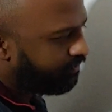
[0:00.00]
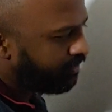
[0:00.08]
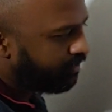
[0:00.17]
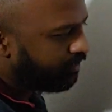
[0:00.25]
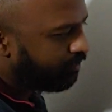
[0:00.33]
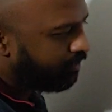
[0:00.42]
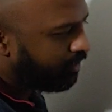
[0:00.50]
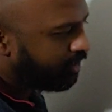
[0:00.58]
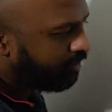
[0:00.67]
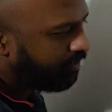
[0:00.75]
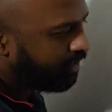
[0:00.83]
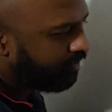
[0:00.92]
the
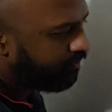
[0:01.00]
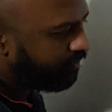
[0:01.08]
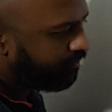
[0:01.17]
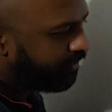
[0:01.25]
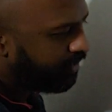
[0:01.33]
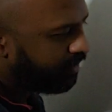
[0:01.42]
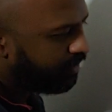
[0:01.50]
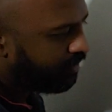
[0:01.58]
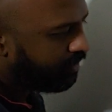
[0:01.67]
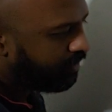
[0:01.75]
bottom half of it